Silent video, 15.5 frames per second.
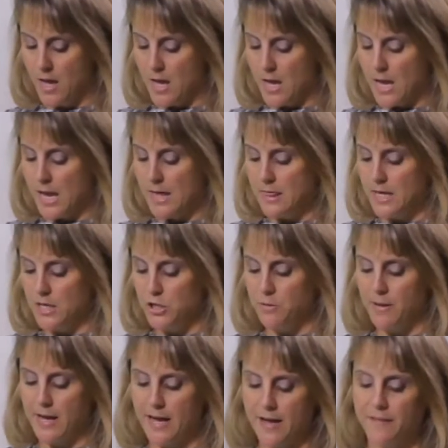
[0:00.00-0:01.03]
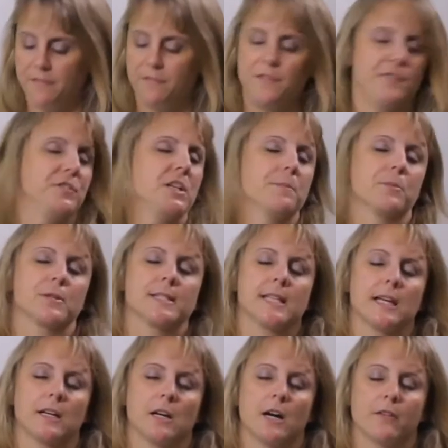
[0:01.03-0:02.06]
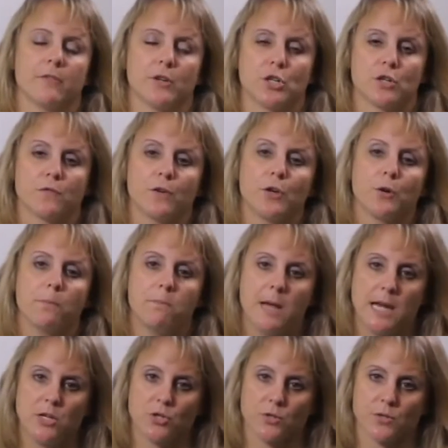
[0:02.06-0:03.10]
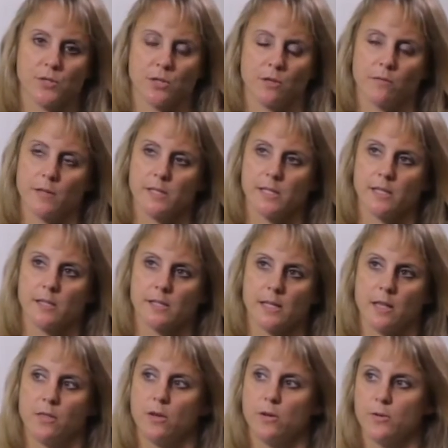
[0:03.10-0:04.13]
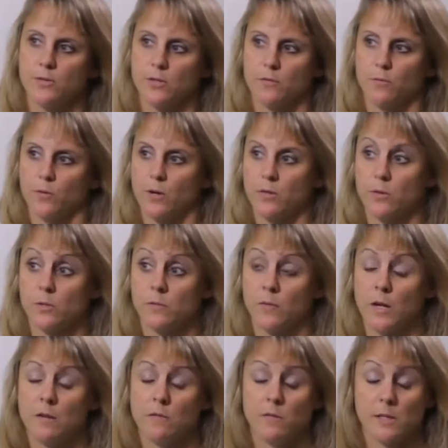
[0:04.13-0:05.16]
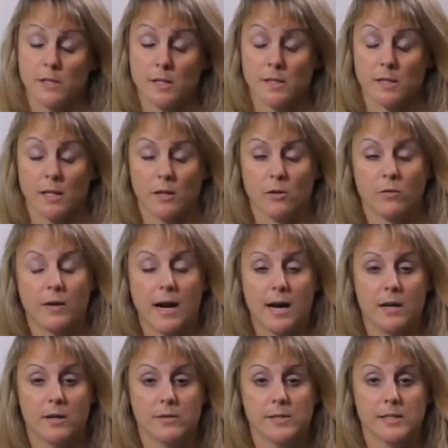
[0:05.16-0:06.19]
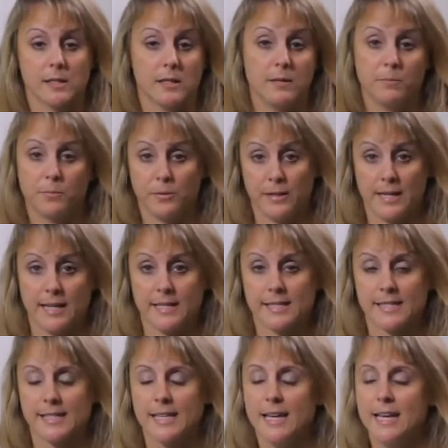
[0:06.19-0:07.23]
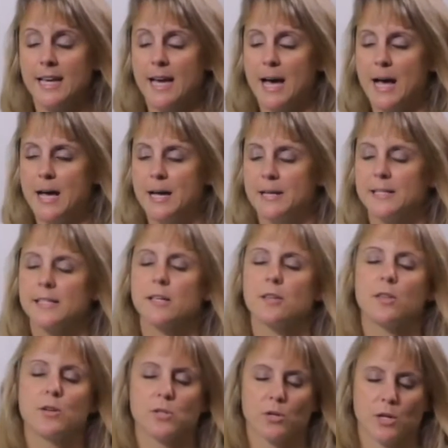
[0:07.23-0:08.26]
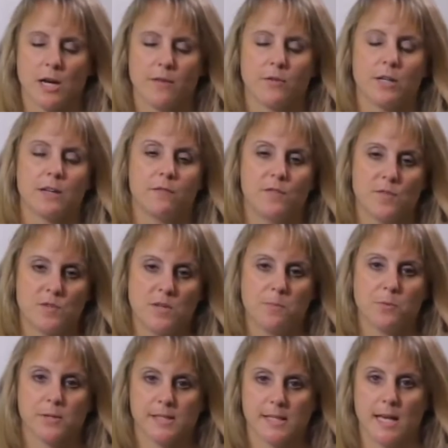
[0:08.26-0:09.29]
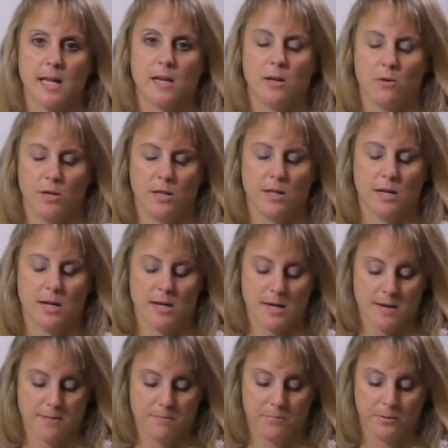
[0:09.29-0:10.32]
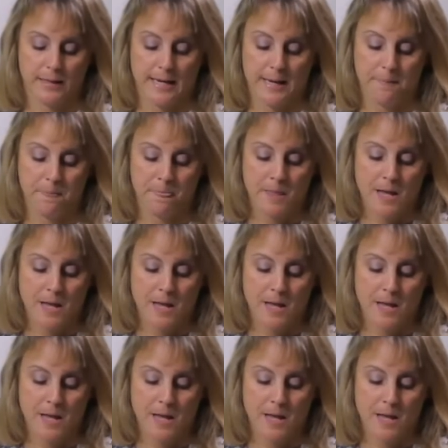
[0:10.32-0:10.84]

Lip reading: And then you have 50% coverage for your major services. And those are for all those fun visits like crowns and implants. So those are covered at 50% on the plan.